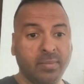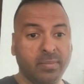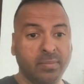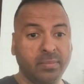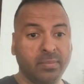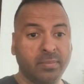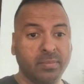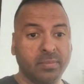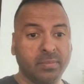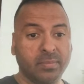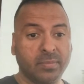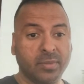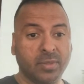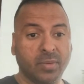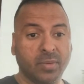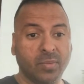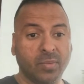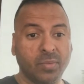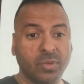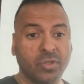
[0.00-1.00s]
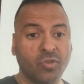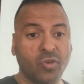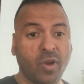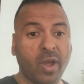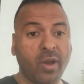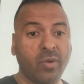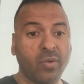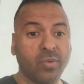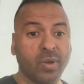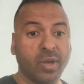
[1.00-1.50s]
we
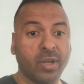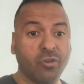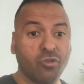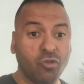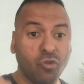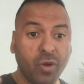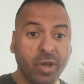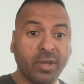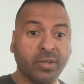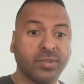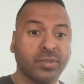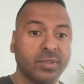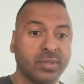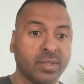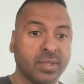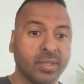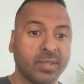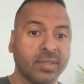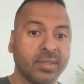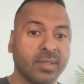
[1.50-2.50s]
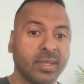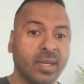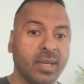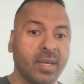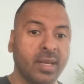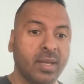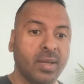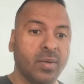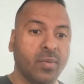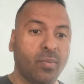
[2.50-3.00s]
try to address as
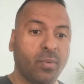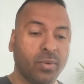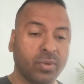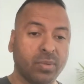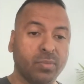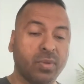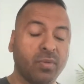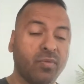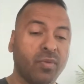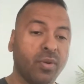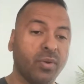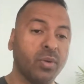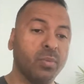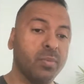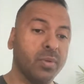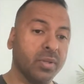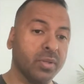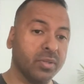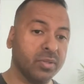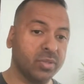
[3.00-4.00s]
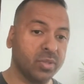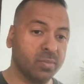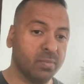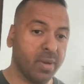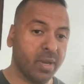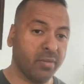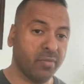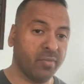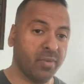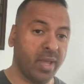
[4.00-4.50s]
what are some of the vulnerabilities you
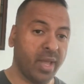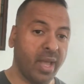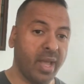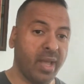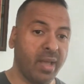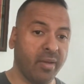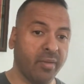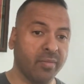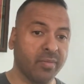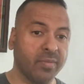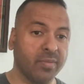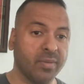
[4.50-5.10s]
might have,